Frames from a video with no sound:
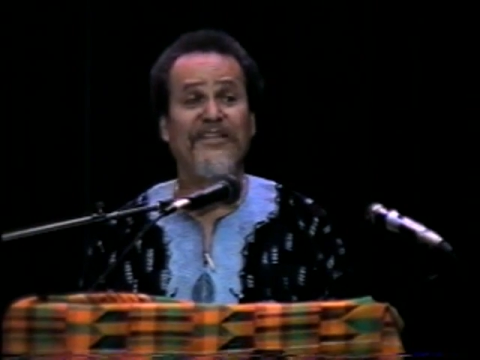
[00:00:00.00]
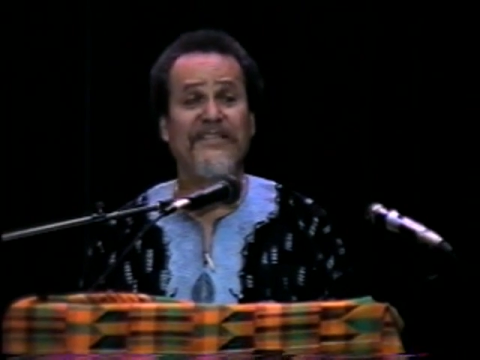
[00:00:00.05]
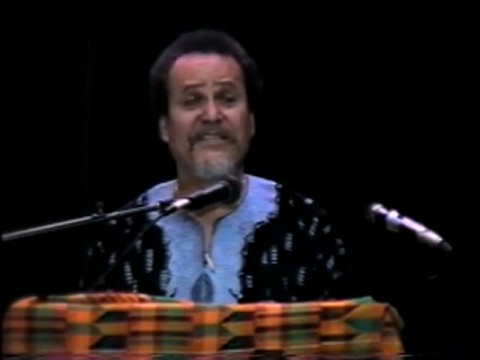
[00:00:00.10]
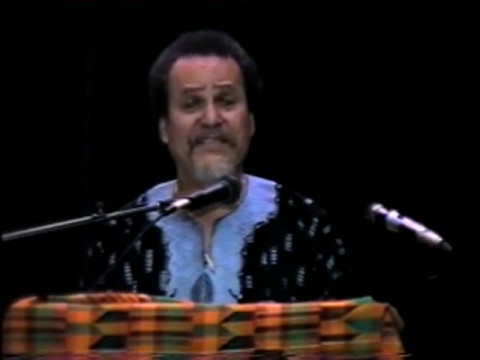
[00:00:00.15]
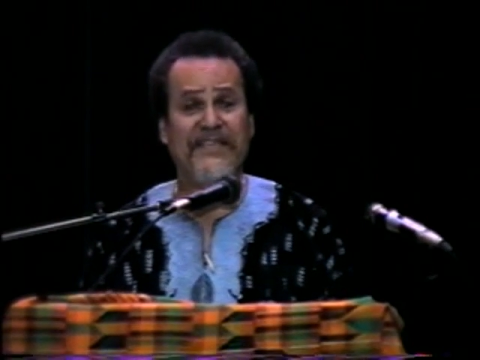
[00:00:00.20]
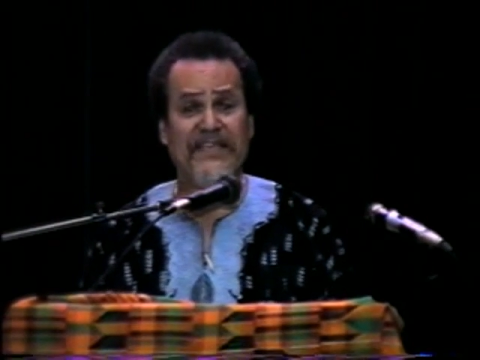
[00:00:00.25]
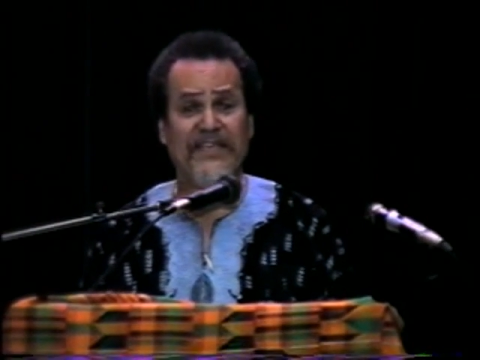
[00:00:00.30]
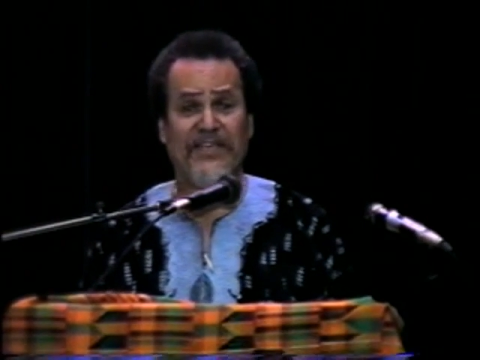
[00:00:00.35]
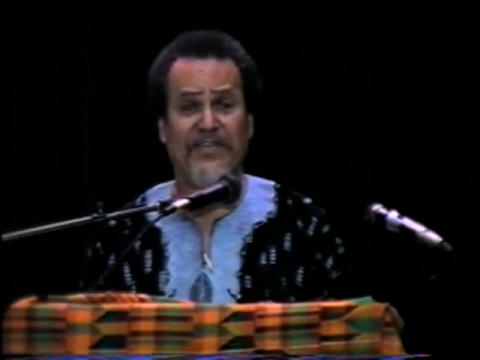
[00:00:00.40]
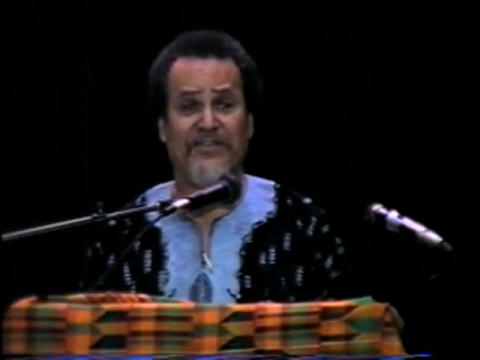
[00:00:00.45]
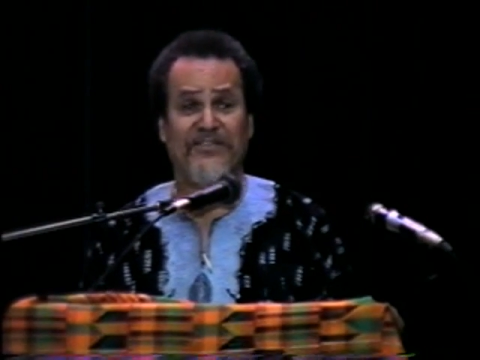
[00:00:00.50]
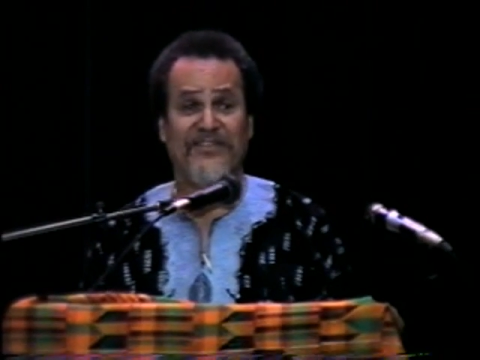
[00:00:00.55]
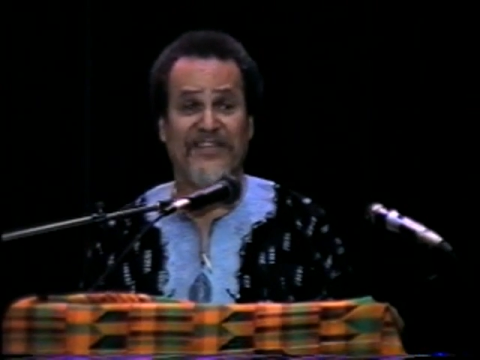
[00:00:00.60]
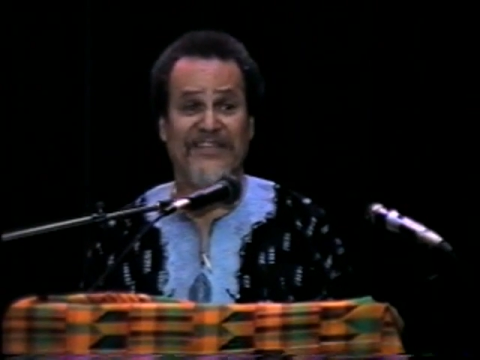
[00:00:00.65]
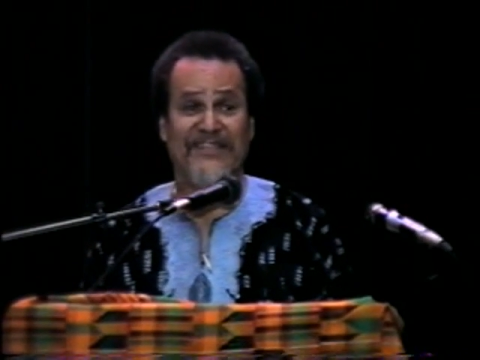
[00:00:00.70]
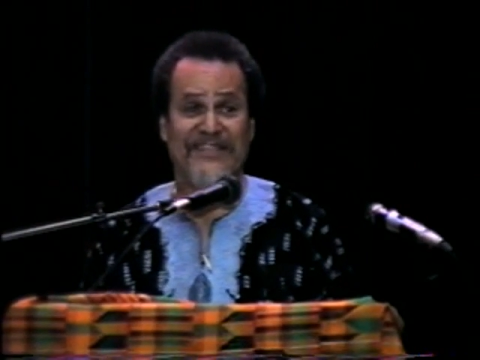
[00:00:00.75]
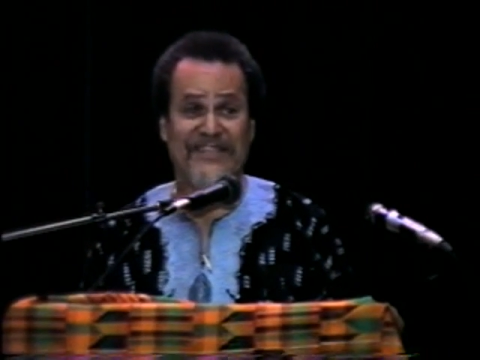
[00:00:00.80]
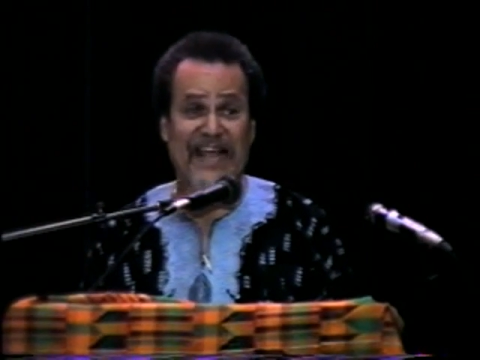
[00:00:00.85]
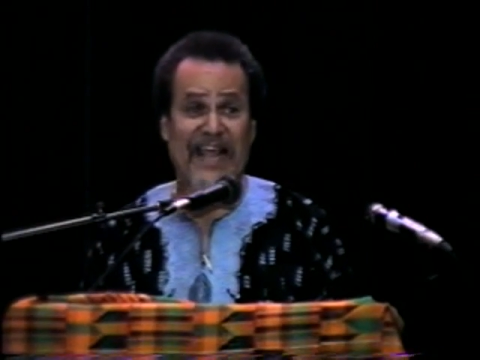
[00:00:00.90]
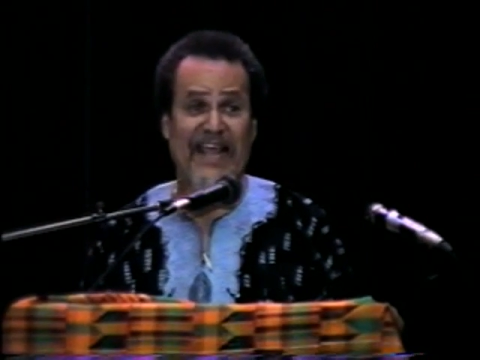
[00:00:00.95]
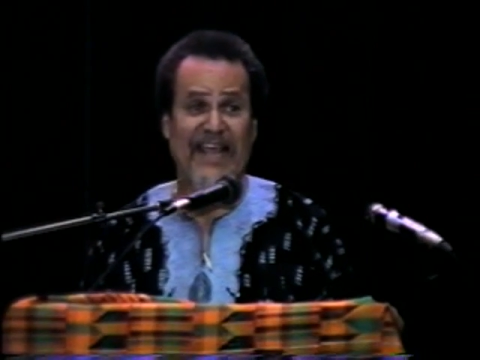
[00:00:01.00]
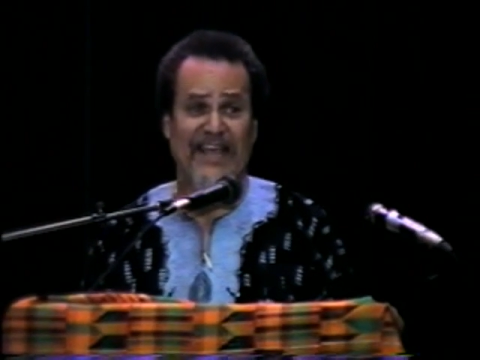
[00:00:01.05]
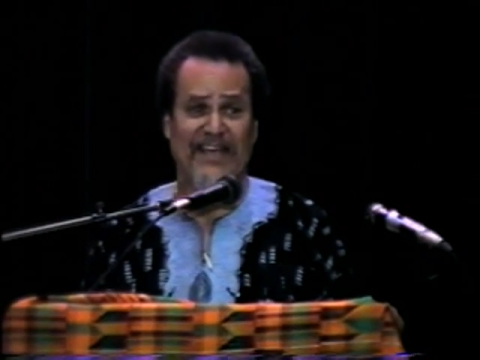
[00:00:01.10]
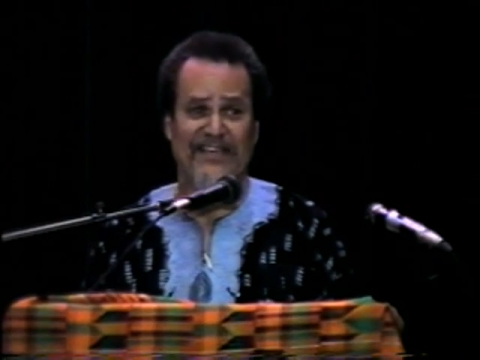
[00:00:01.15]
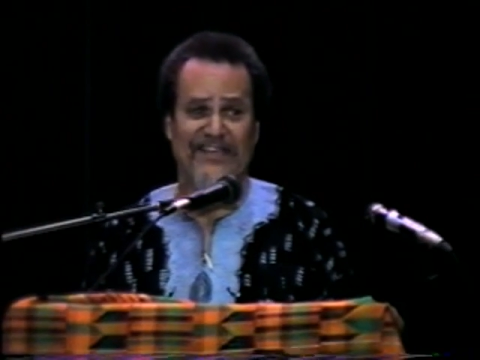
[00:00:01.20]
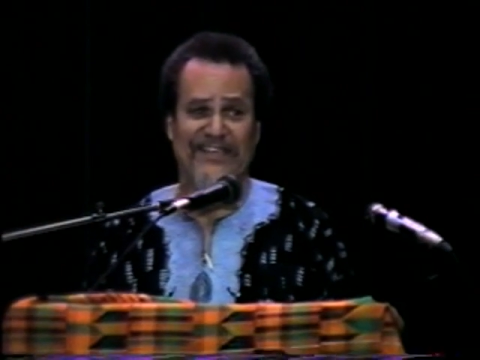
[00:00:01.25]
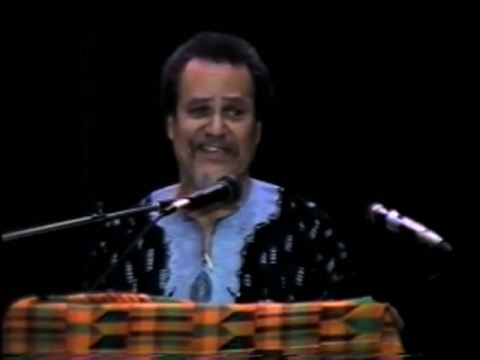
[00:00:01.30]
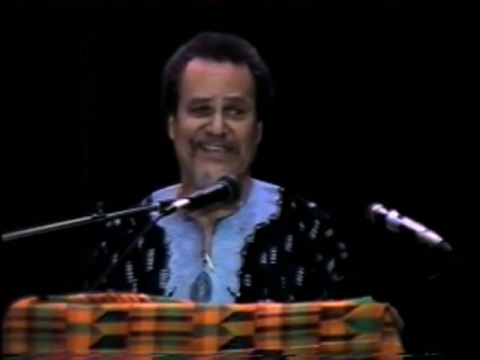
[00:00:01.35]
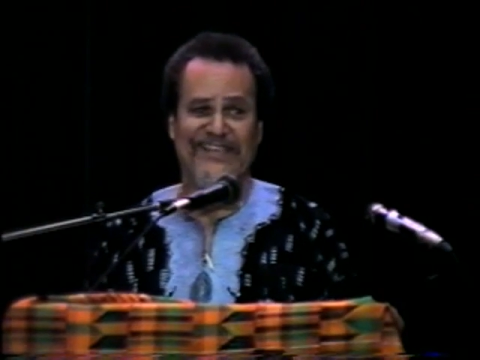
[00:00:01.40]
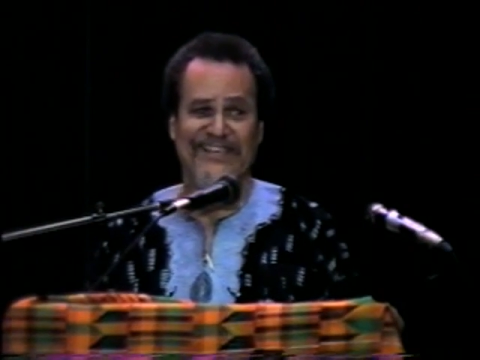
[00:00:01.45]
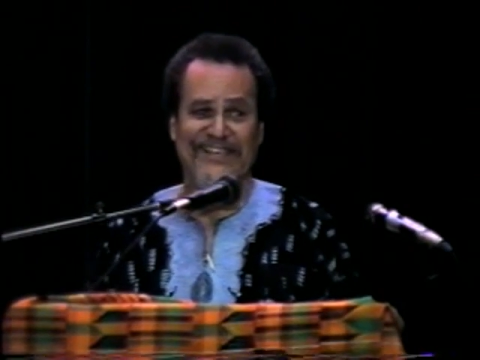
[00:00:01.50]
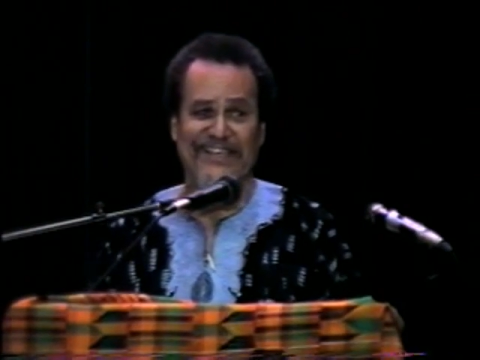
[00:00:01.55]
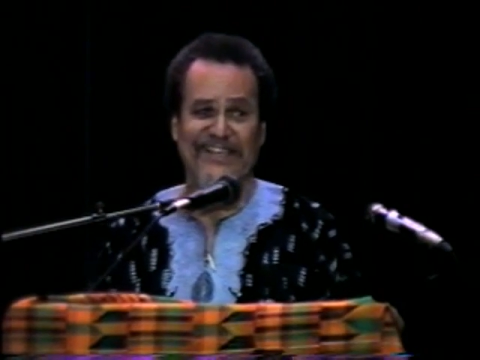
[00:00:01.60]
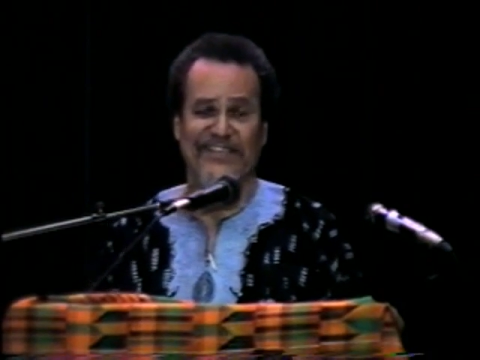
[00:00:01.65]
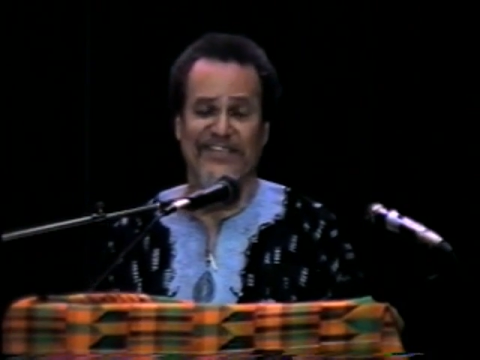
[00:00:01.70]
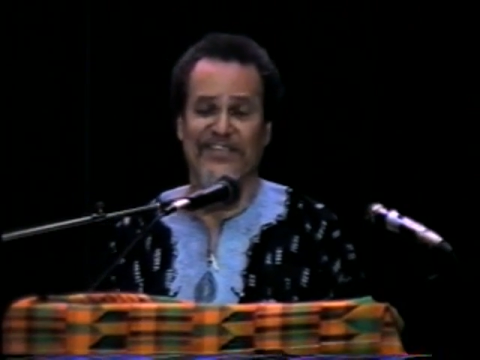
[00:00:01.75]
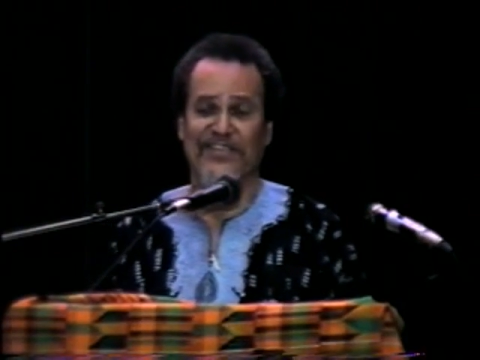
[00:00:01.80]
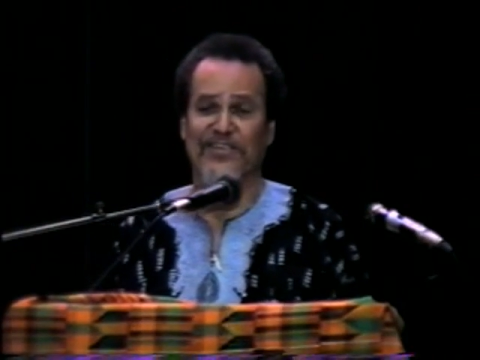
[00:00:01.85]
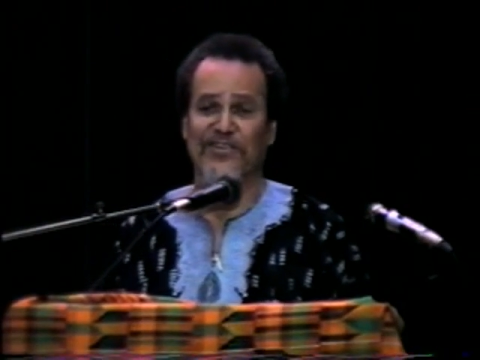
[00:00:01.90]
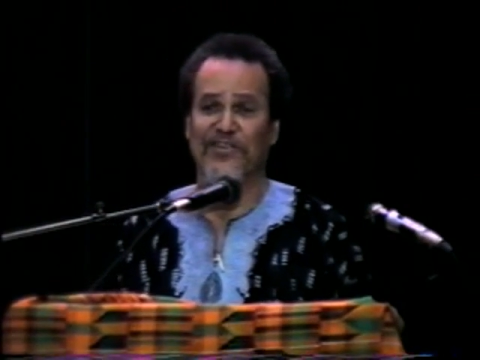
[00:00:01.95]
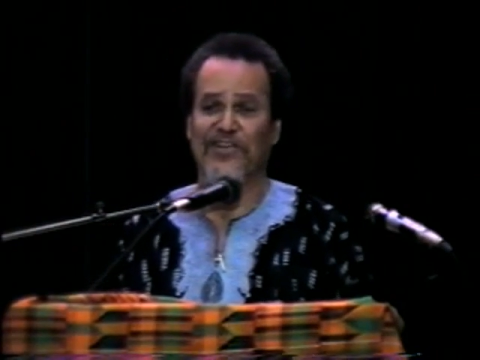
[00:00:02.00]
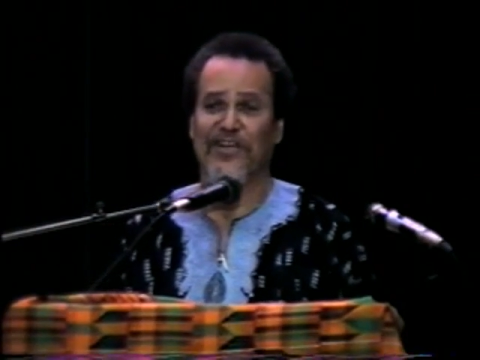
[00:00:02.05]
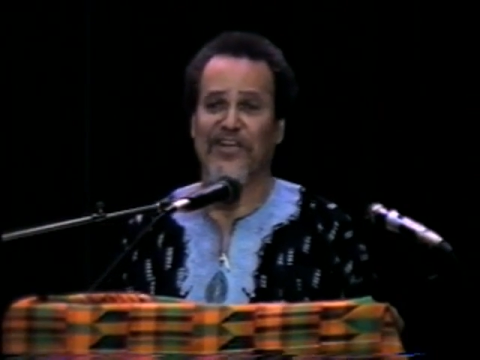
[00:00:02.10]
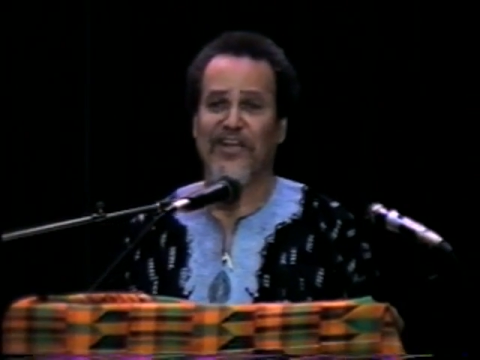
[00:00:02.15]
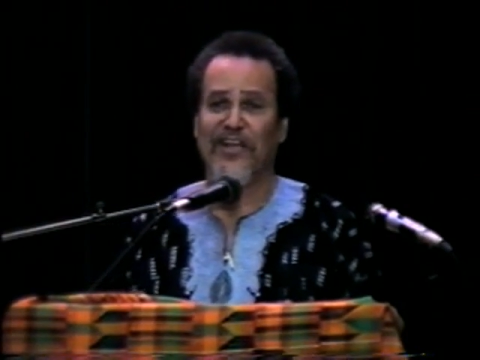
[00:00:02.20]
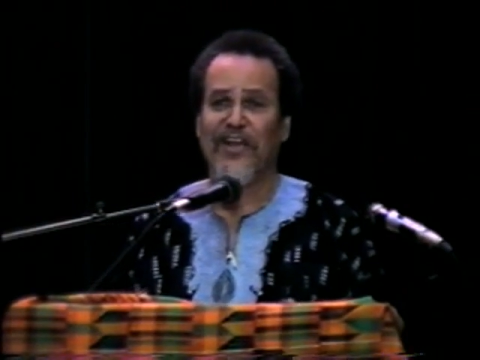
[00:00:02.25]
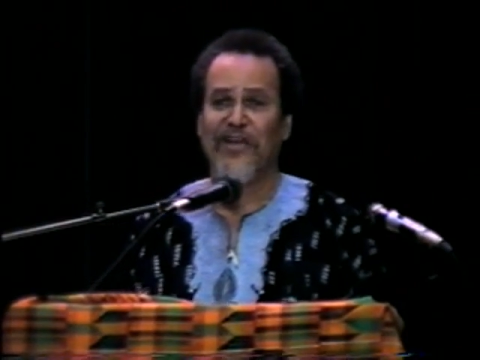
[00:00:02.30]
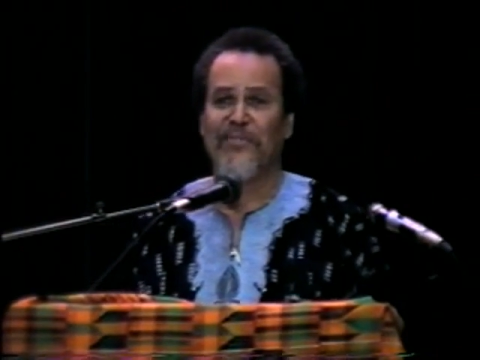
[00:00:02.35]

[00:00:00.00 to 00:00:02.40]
skills and science in addition to the